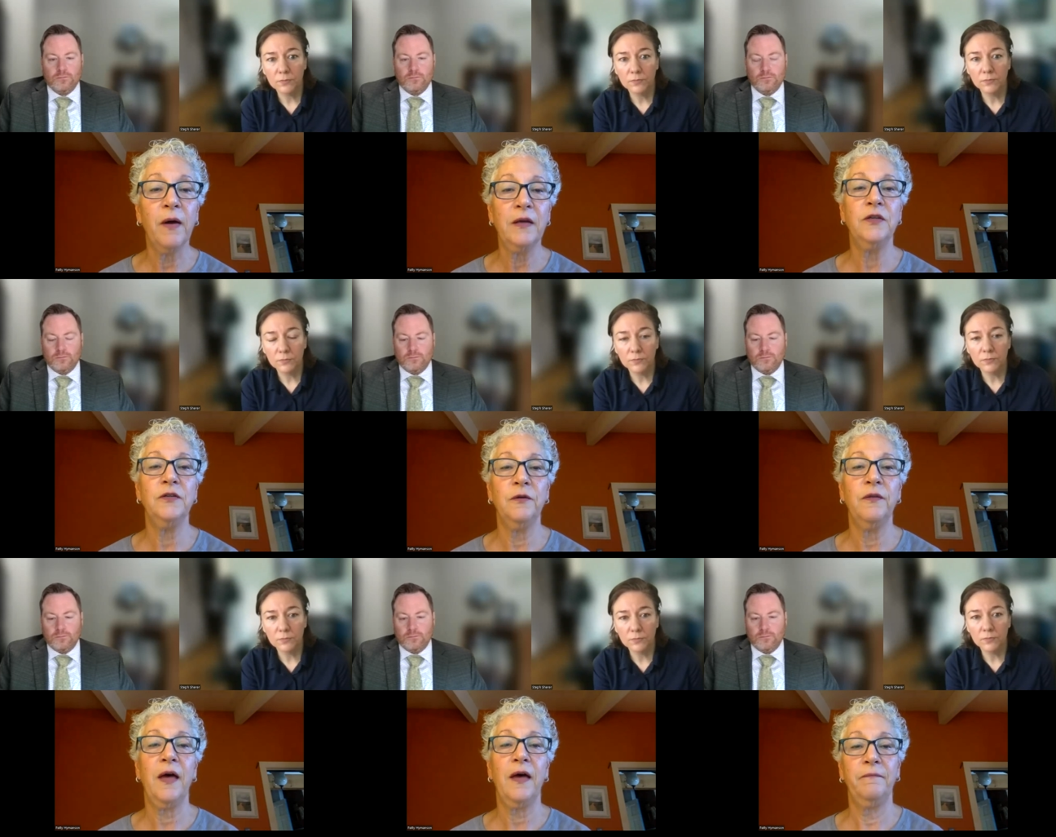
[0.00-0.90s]
Speaker 1: way to
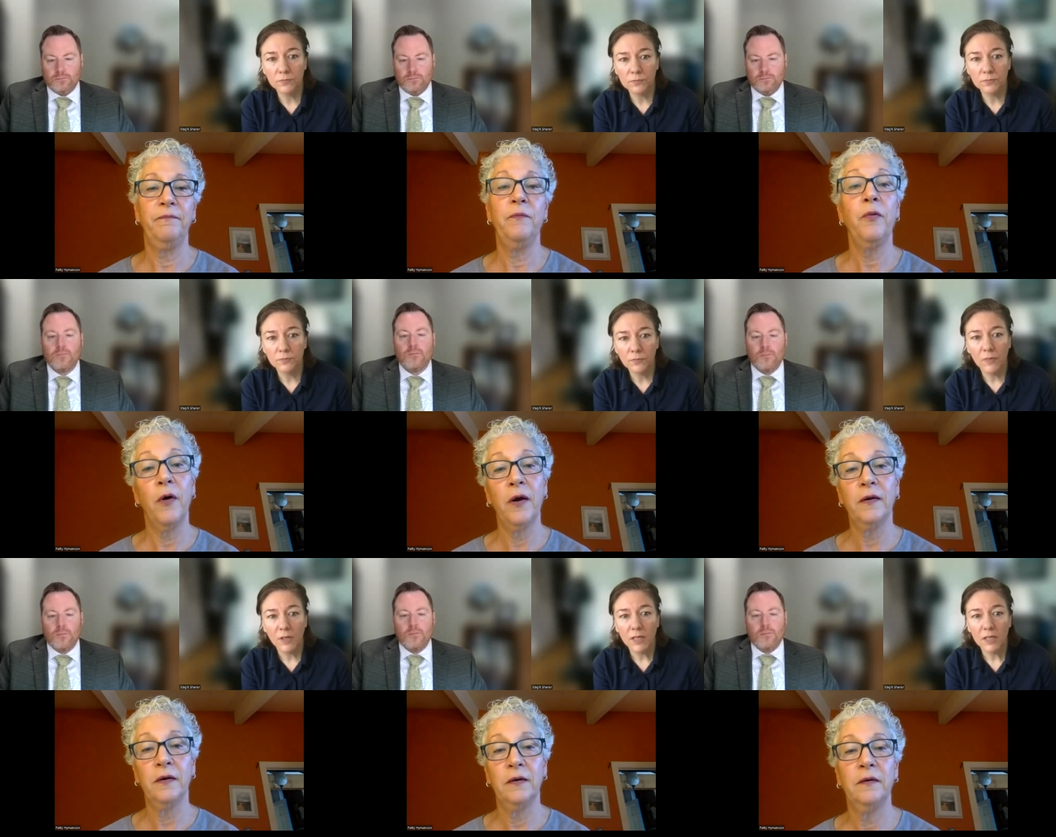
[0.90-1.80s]
do that.
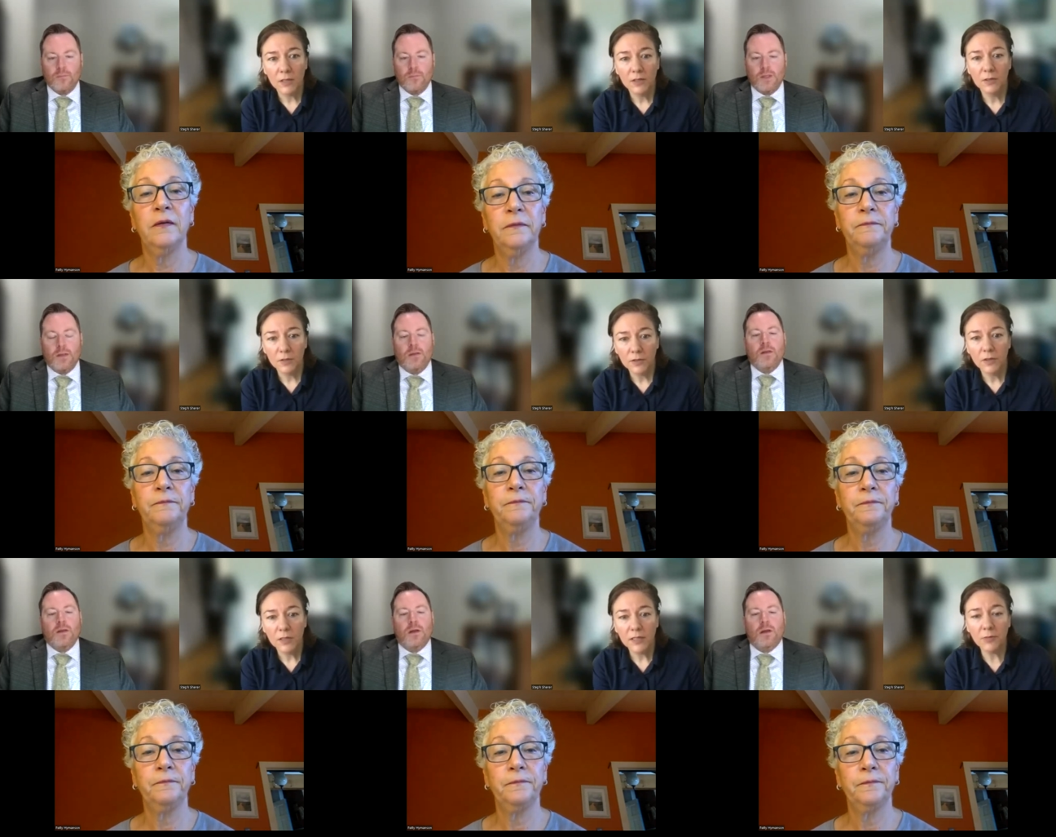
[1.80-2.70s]
Important.
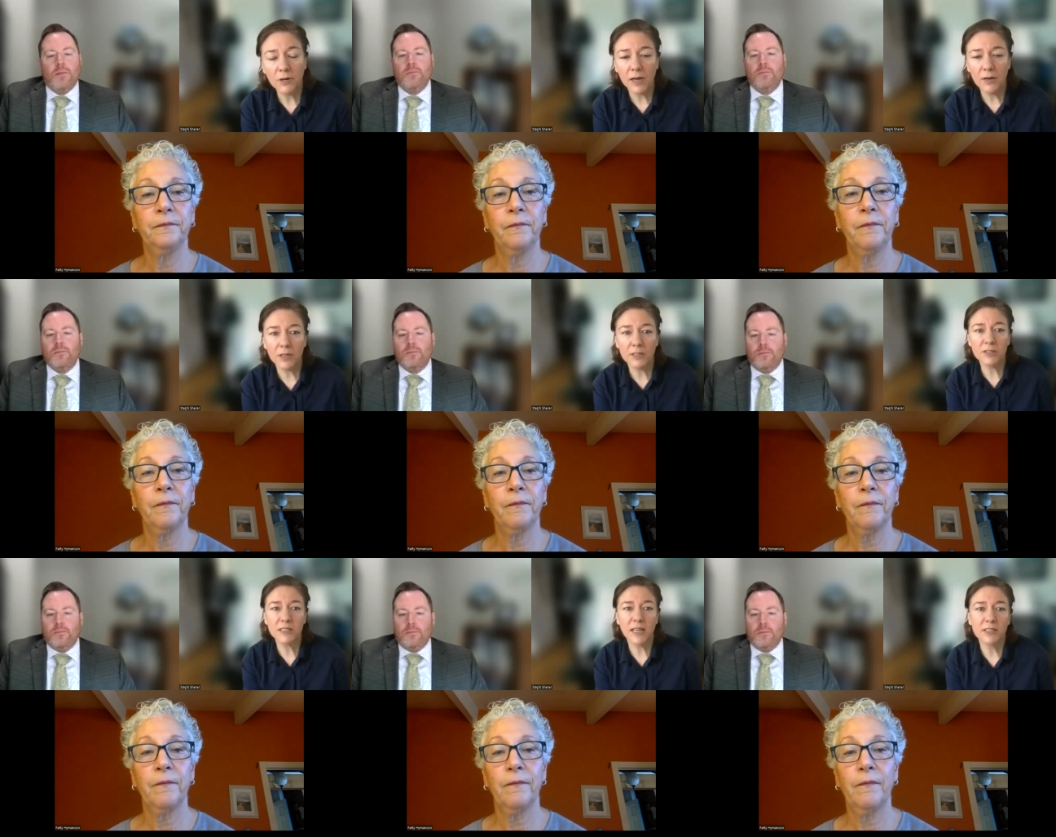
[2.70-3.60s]
Yeah, well, um, I would um,
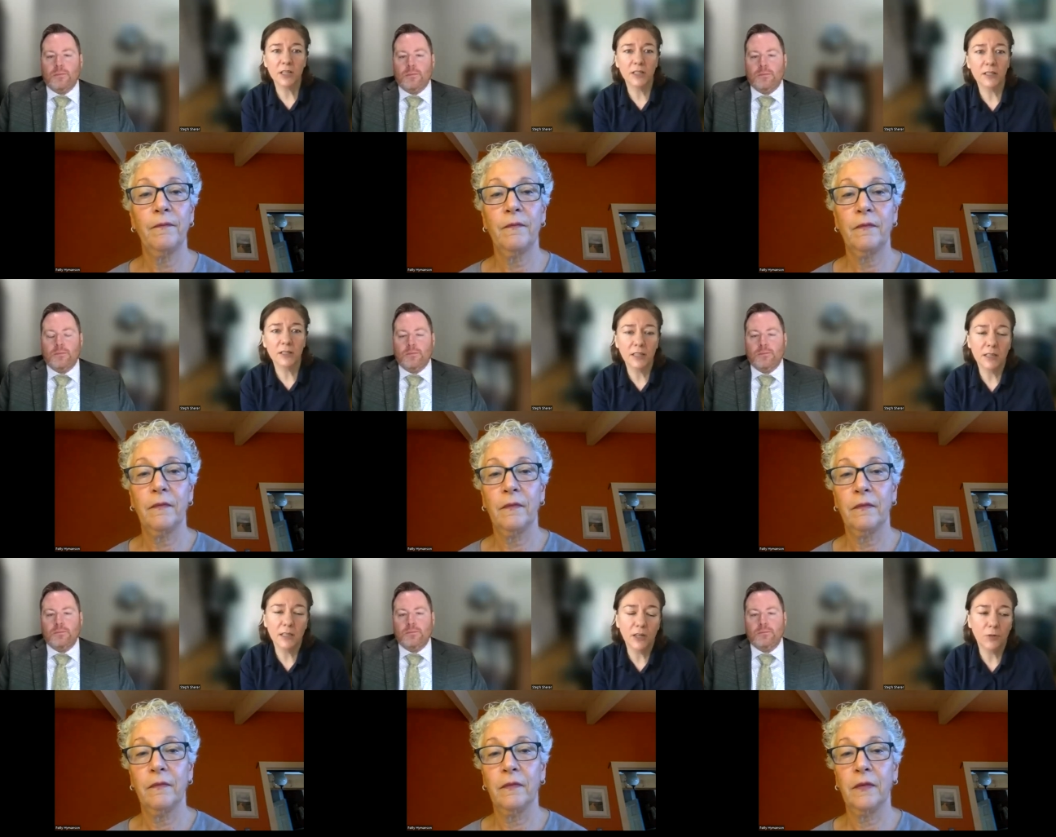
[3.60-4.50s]
Speaker 2: John, that,
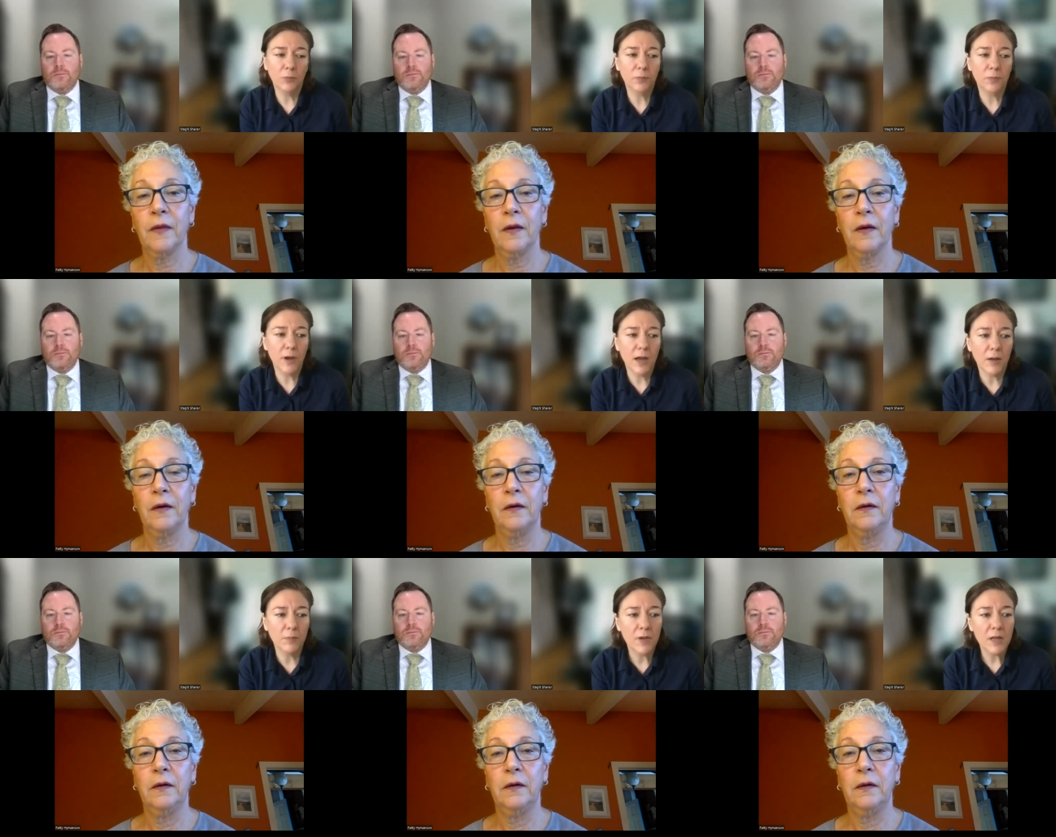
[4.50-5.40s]
that you know,
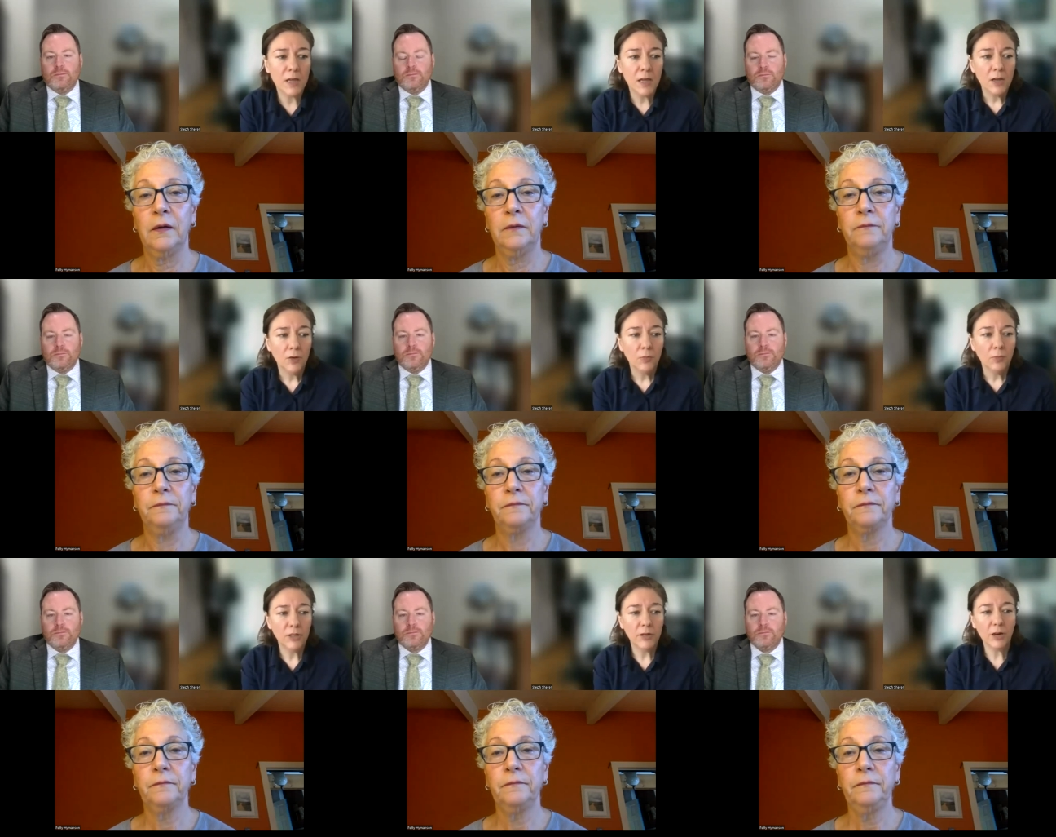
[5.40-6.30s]
um,
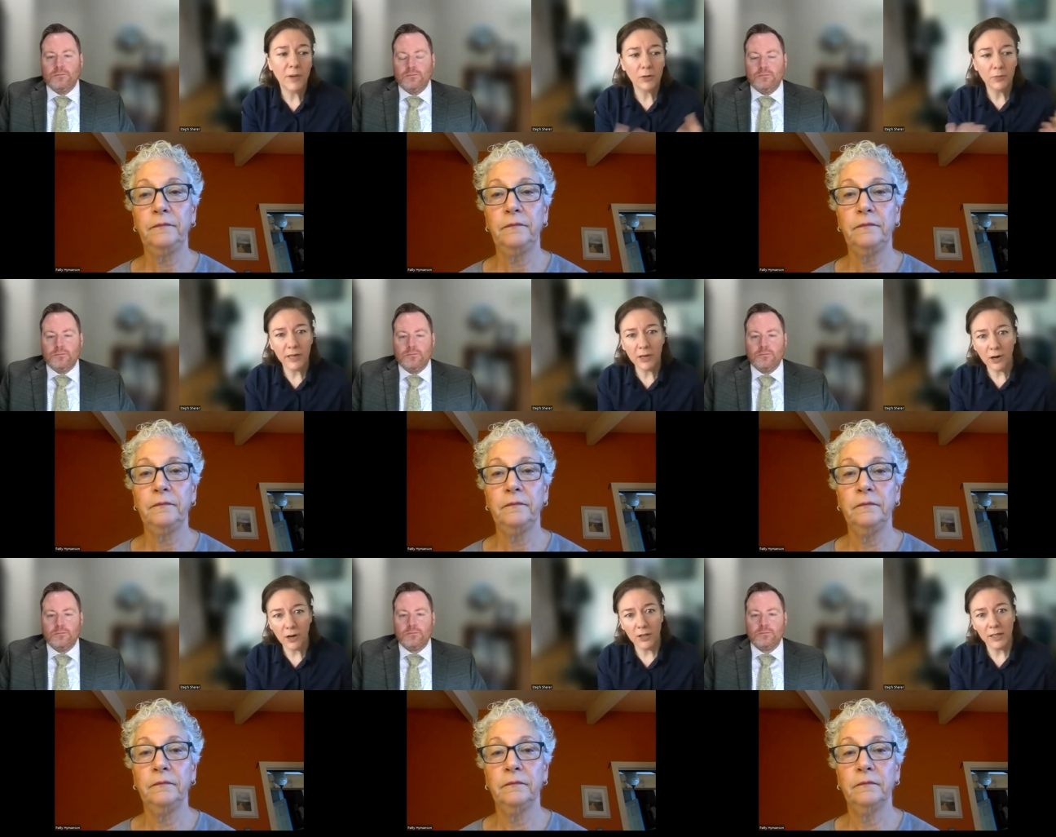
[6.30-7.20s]
when you hear about a
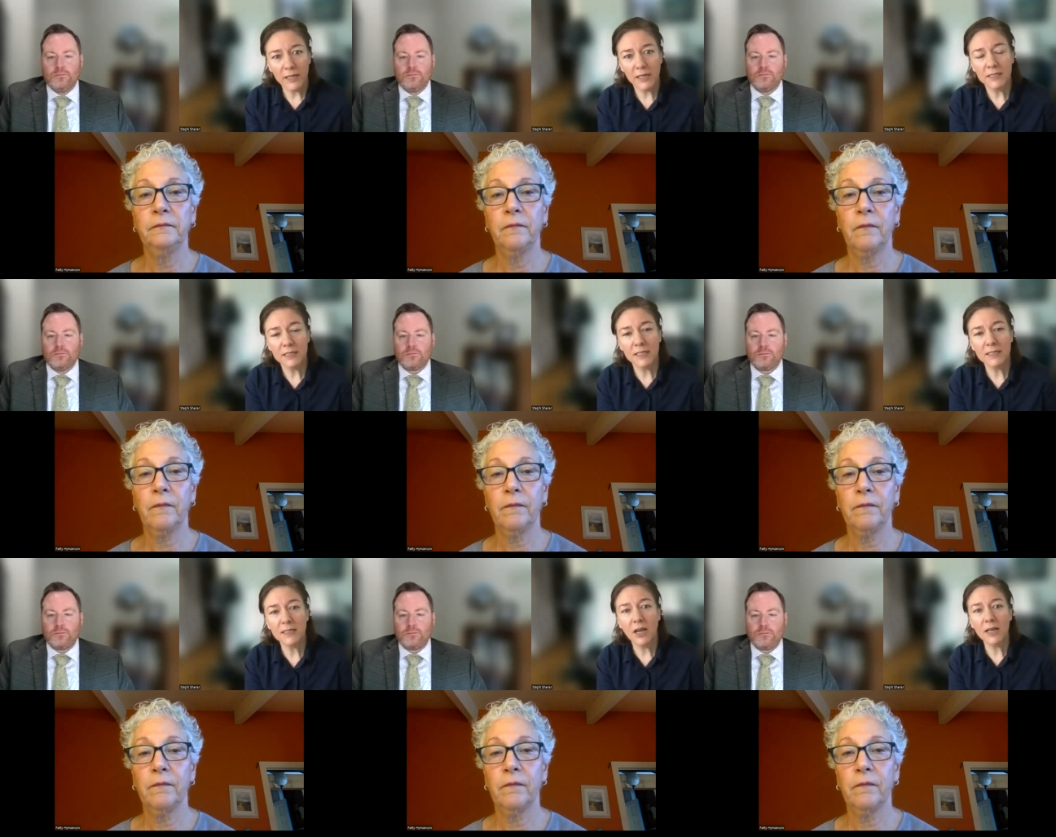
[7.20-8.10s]
recall, it, it,
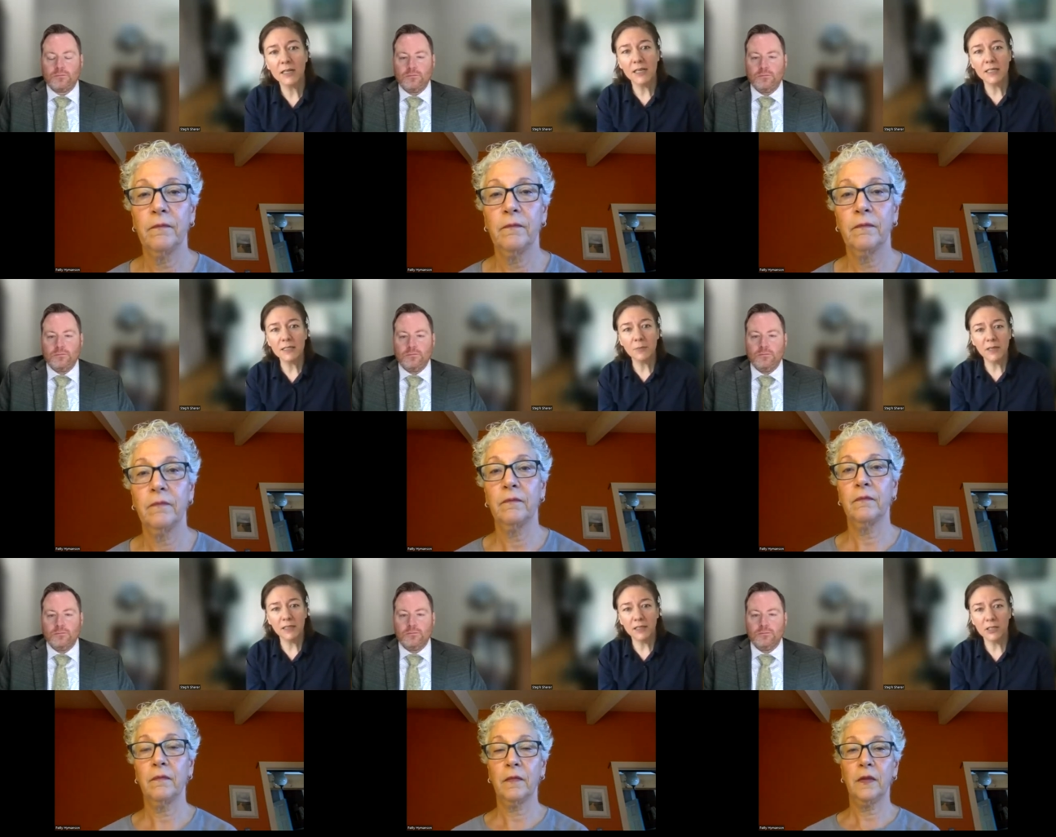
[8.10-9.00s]
it's not it doesn't
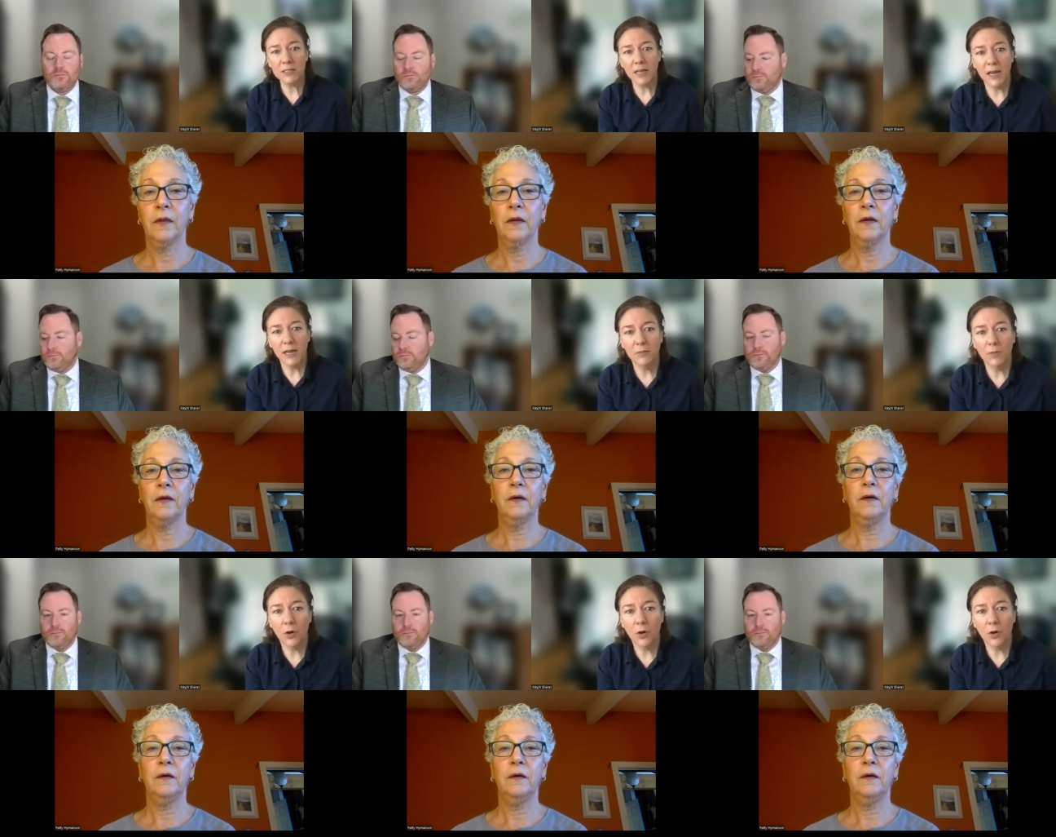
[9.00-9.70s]
mean that there's a,